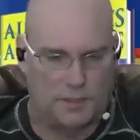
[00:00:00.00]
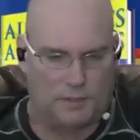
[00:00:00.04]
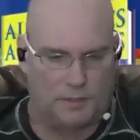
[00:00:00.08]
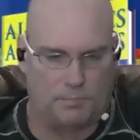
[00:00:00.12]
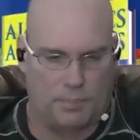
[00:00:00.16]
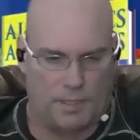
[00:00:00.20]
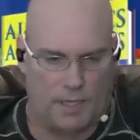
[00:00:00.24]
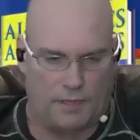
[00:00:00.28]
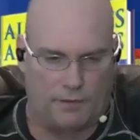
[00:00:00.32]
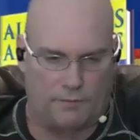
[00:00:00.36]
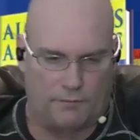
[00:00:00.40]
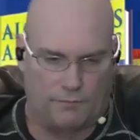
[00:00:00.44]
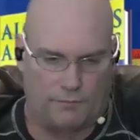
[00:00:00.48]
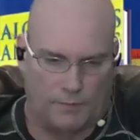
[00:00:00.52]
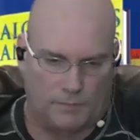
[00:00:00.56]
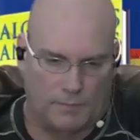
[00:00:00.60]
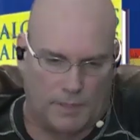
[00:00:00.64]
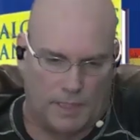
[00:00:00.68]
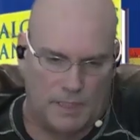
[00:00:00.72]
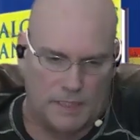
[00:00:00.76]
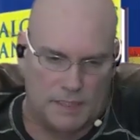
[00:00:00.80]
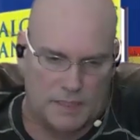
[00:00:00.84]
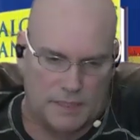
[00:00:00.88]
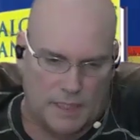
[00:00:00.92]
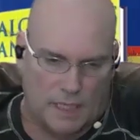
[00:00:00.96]
in pink for
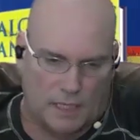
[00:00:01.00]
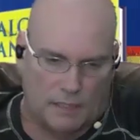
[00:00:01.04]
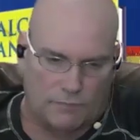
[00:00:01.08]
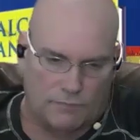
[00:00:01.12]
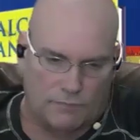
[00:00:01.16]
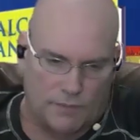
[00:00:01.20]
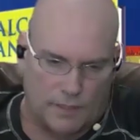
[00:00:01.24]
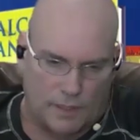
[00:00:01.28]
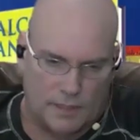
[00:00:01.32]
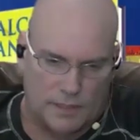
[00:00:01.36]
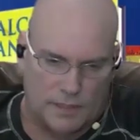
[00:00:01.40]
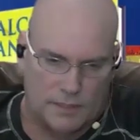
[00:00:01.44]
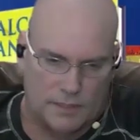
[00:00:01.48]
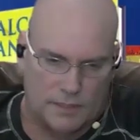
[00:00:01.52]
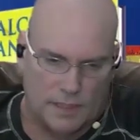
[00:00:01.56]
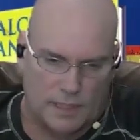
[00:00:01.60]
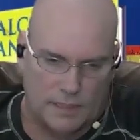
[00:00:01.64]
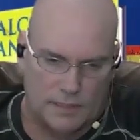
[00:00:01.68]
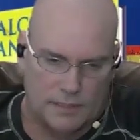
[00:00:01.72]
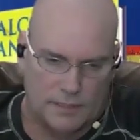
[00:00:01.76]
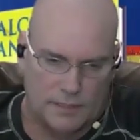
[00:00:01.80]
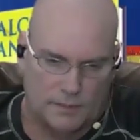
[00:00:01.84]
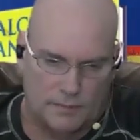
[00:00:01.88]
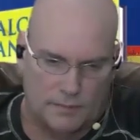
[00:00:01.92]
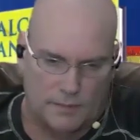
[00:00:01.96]
myself because
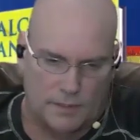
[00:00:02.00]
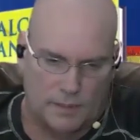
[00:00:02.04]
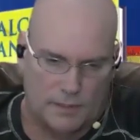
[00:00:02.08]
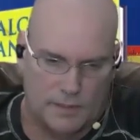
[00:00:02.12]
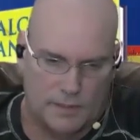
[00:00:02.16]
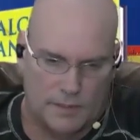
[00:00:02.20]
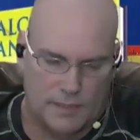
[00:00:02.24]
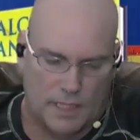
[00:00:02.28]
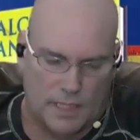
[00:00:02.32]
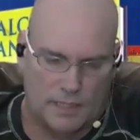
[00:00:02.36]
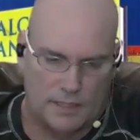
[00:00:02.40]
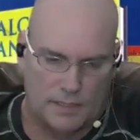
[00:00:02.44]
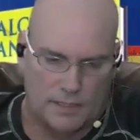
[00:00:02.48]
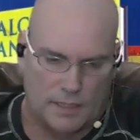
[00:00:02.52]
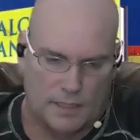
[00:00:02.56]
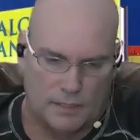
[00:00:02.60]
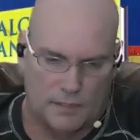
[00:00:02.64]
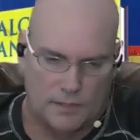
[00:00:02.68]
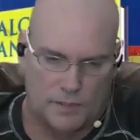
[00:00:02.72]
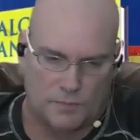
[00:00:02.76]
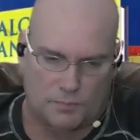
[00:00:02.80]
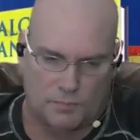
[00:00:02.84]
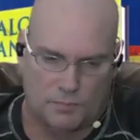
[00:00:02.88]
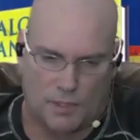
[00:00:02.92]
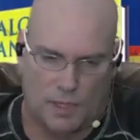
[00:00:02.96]
that stands out
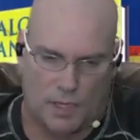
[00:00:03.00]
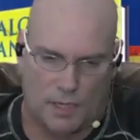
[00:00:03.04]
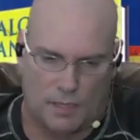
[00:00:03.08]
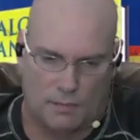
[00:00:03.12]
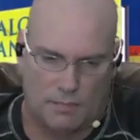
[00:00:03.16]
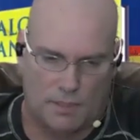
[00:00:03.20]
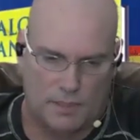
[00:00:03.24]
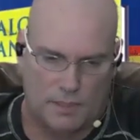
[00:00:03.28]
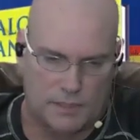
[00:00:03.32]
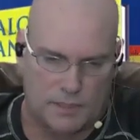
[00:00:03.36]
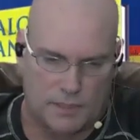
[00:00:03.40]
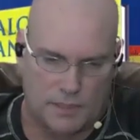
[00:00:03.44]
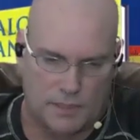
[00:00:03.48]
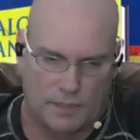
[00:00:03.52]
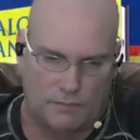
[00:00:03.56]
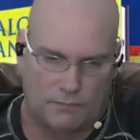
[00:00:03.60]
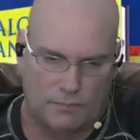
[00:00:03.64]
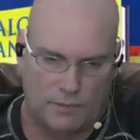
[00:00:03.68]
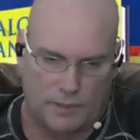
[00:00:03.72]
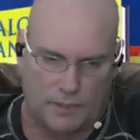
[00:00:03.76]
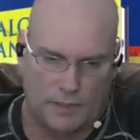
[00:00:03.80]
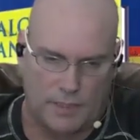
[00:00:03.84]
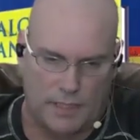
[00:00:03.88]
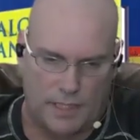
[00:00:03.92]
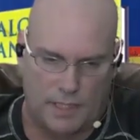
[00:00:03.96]
as a promise that
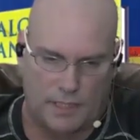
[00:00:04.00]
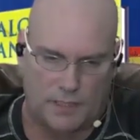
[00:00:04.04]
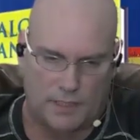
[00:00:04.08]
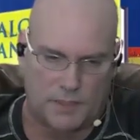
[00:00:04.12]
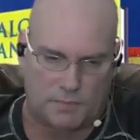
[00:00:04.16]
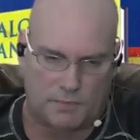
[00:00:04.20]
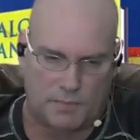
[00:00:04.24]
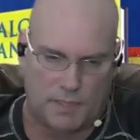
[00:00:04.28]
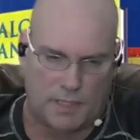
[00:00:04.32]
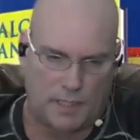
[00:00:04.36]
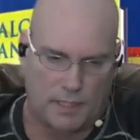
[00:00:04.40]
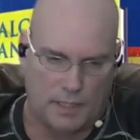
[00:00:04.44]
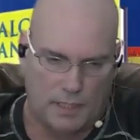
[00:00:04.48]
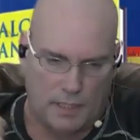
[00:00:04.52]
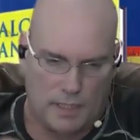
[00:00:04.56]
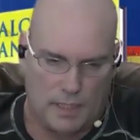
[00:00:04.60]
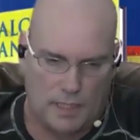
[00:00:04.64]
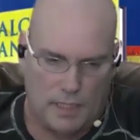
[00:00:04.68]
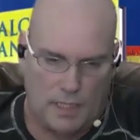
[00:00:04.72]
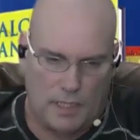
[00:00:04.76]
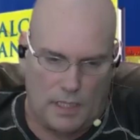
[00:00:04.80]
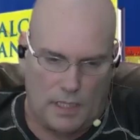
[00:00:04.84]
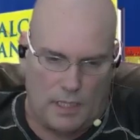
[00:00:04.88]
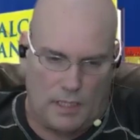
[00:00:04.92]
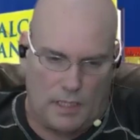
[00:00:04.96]
really hits me.
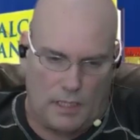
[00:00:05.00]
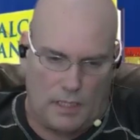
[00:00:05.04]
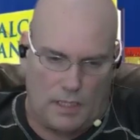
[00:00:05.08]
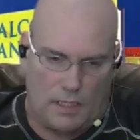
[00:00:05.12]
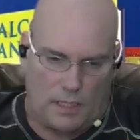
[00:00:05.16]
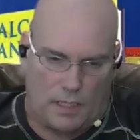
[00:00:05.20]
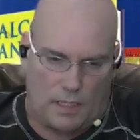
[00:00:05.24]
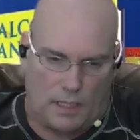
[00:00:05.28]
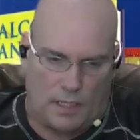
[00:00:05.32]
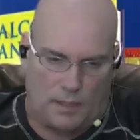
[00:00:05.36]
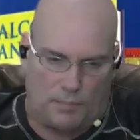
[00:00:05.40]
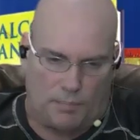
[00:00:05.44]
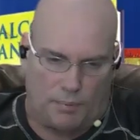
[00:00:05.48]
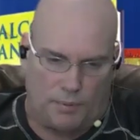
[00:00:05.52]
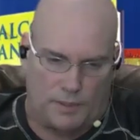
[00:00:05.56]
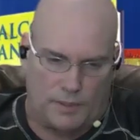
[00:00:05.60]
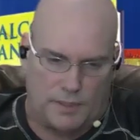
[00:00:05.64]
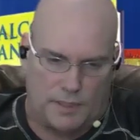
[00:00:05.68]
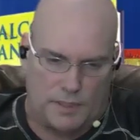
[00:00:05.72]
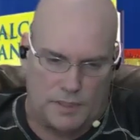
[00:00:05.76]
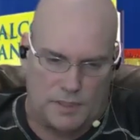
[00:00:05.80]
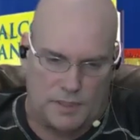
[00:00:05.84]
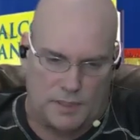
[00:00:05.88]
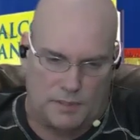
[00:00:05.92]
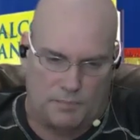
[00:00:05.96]
And I'm going to put
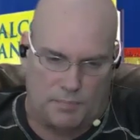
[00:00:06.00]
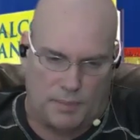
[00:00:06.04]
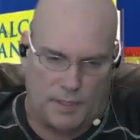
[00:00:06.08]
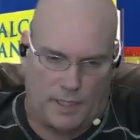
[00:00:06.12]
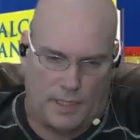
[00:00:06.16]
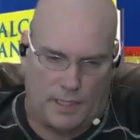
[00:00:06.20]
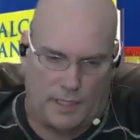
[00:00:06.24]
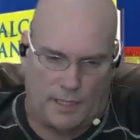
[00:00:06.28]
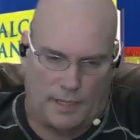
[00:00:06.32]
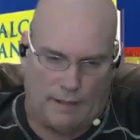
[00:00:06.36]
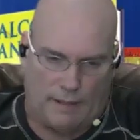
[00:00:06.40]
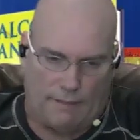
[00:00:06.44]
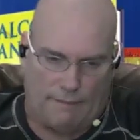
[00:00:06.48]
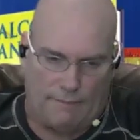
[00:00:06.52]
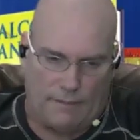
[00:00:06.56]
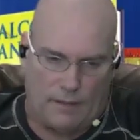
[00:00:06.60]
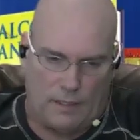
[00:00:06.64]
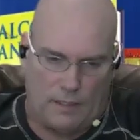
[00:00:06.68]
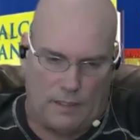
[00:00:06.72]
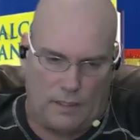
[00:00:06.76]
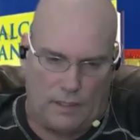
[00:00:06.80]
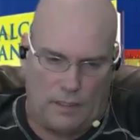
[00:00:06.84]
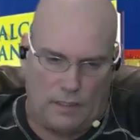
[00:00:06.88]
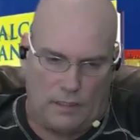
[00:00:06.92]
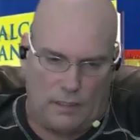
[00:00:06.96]
this in pink.
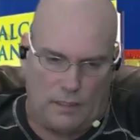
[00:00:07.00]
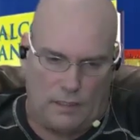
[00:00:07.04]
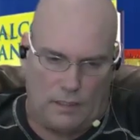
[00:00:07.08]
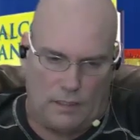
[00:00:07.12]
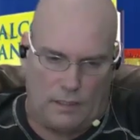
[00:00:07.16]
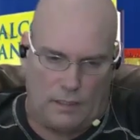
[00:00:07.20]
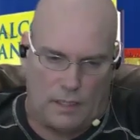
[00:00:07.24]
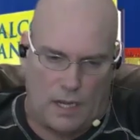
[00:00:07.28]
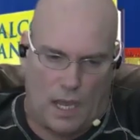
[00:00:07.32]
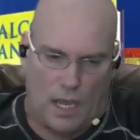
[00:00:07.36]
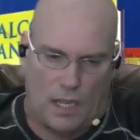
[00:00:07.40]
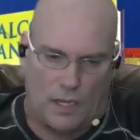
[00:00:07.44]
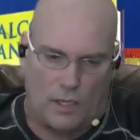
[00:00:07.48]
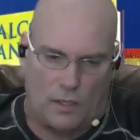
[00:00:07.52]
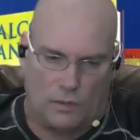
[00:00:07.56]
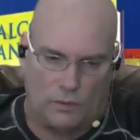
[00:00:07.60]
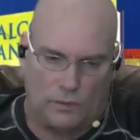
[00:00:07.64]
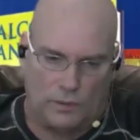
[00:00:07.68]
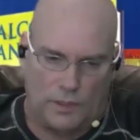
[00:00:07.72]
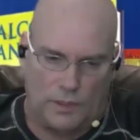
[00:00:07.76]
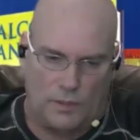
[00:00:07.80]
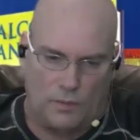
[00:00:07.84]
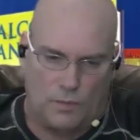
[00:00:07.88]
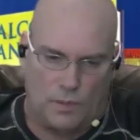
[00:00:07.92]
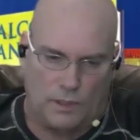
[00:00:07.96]
Not
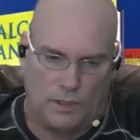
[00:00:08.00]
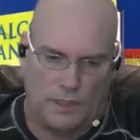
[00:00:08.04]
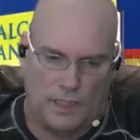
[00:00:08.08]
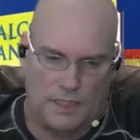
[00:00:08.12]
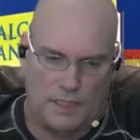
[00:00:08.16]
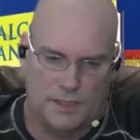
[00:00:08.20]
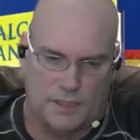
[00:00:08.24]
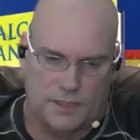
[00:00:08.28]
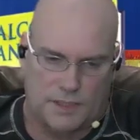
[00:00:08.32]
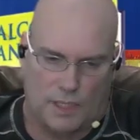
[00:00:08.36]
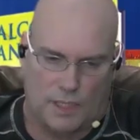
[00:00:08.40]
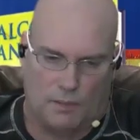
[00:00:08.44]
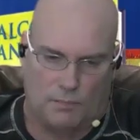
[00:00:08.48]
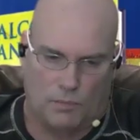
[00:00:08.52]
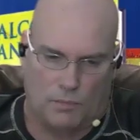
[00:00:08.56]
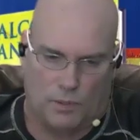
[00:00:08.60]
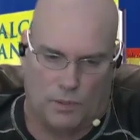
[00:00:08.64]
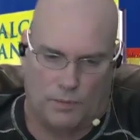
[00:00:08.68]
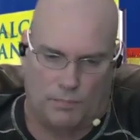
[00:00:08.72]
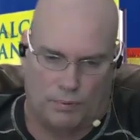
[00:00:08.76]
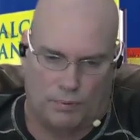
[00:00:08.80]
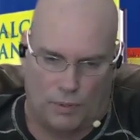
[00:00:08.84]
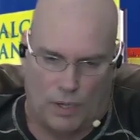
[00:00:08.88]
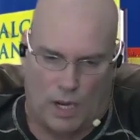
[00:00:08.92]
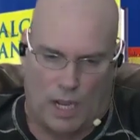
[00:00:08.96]
only will I sell
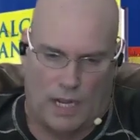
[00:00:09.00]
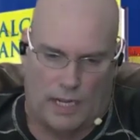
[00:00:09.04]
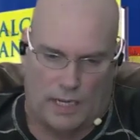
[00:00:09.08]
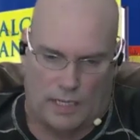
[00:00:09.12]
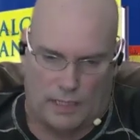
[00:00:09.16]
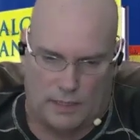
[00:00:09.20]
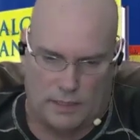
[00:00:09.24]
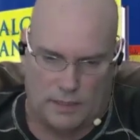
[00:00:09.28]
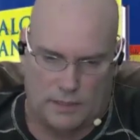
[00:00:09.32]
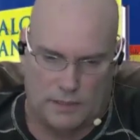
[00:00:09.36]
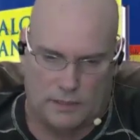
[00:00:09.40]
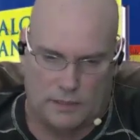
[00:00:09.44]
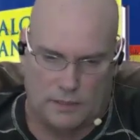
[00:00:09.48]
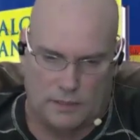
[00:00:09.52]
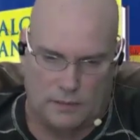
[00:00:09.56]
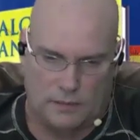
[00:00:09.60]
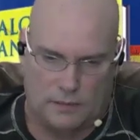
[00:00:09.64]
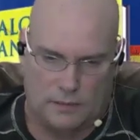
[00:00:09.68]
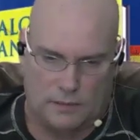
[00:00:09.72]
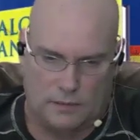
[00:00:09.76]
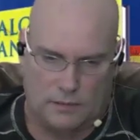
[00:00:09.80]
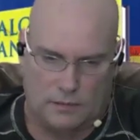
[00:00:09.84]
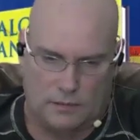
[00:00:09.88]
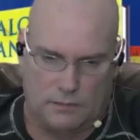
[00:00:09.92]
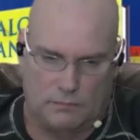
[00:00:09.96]
more products,
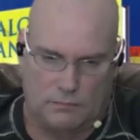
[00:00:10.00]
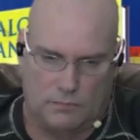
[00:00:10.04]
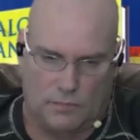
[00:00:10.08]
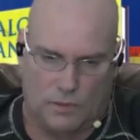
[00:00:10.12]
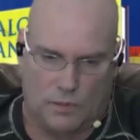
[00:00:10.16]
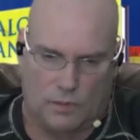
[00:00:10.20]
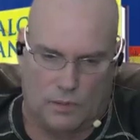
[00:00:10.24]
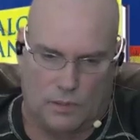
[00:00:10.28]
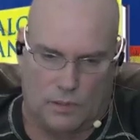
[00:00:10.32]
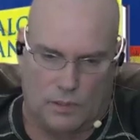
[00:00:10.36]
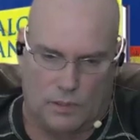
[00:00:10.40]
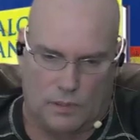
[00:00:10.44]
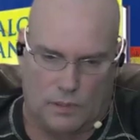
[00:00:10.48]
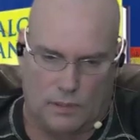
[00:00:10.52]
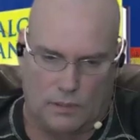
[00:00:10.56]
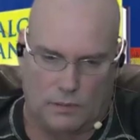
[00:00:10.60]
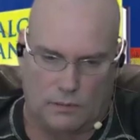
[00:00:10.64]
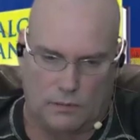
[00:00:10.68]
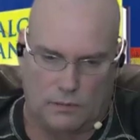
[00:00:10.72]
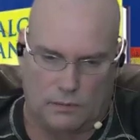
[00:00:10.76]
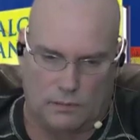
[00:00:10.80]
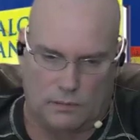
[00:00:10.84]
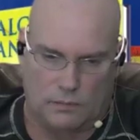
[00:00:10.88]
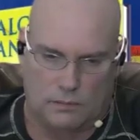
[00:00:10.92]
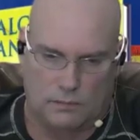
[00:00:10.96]
more
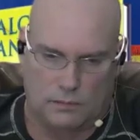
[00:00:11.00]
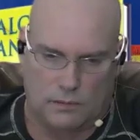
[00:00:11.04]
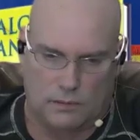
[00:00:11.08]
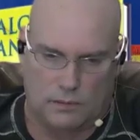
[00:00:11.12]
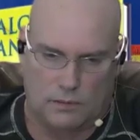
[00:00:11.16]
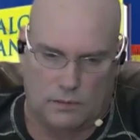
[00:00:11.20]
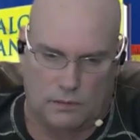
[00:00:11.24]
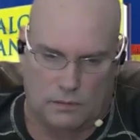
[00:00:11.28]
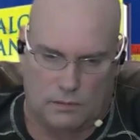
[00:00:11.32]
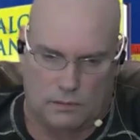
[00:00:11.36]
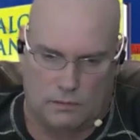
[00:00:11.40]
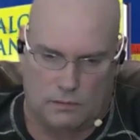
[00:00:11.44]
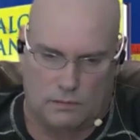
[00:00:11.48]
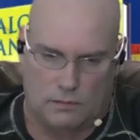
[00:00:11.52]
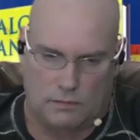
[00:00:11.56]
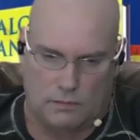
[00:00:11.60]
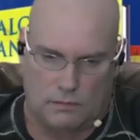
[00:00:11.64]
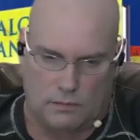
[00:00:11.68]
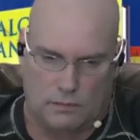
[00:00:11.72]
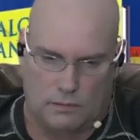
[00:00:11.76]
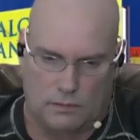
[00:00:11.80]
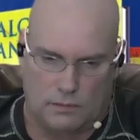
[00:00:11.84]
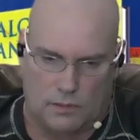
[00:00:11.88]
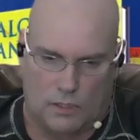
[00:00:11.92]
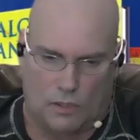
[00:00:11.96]

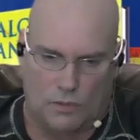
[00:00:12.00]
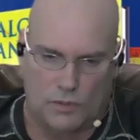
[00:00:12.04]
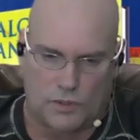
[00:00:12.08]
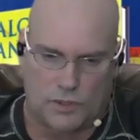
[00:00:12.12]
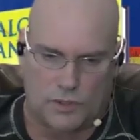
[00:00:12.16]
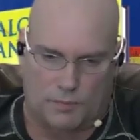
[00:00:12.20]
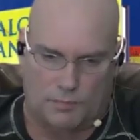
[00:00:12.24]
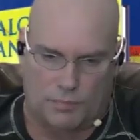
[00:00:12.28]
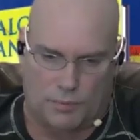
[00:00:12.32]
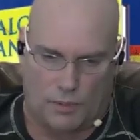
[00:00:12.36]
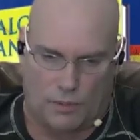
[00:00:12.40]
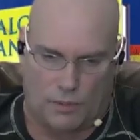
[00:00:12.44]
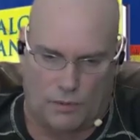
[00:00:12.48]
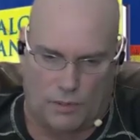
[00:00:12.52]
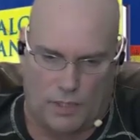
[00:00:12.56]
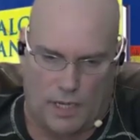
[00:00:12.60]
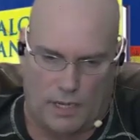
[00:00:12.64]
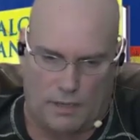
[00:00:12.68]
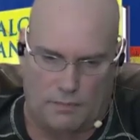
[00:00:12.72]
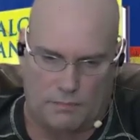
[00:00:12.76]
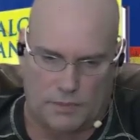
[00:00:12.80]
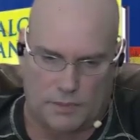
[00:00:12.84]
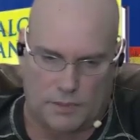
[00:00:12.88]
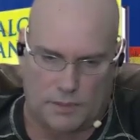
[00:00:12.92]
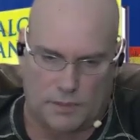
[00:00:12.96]
coaching
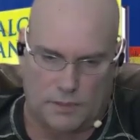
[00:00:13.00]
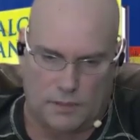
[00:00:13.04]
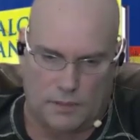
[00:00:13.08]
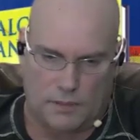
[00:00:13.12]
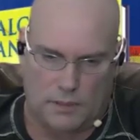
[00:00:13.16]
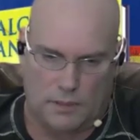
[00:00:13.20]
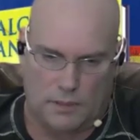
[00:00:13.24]
programs,